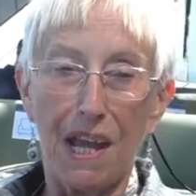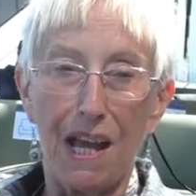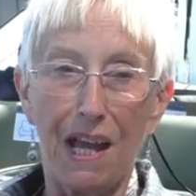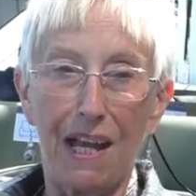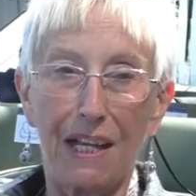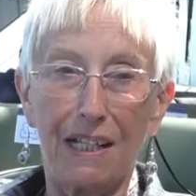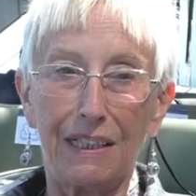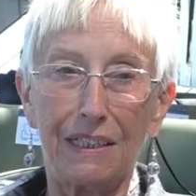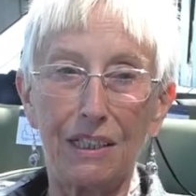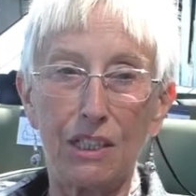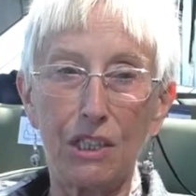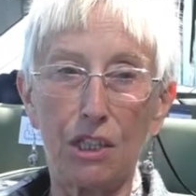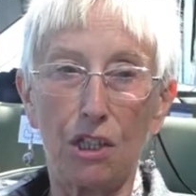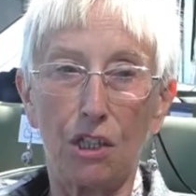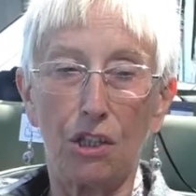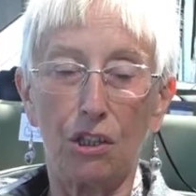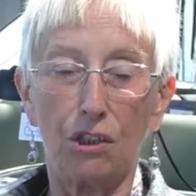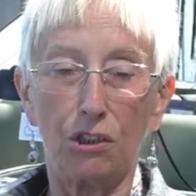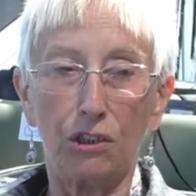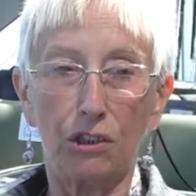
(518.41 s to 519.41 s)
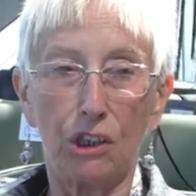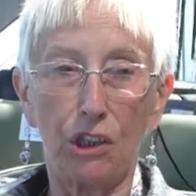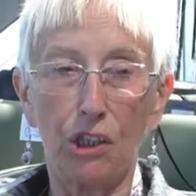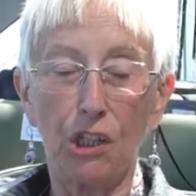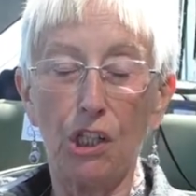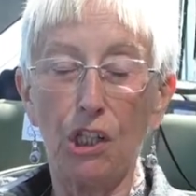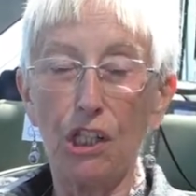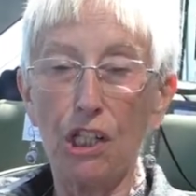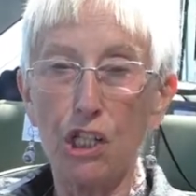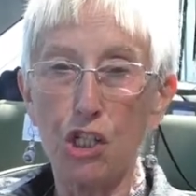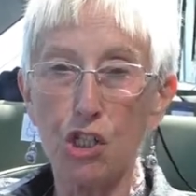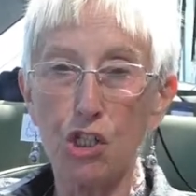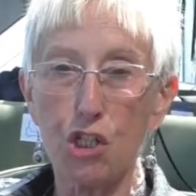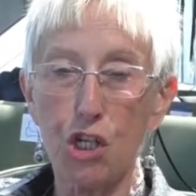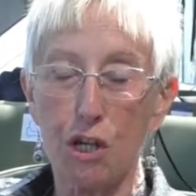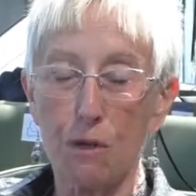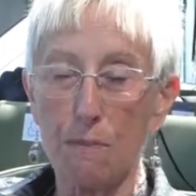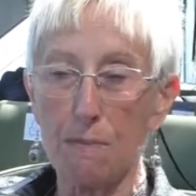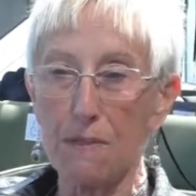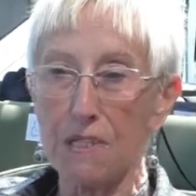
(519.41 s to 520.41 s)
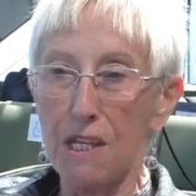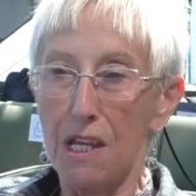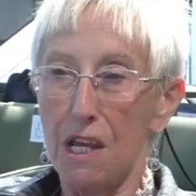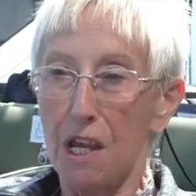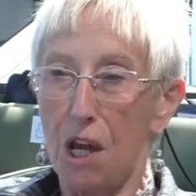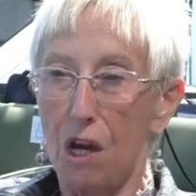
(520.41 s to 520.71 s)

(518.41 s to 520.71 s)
and on early ships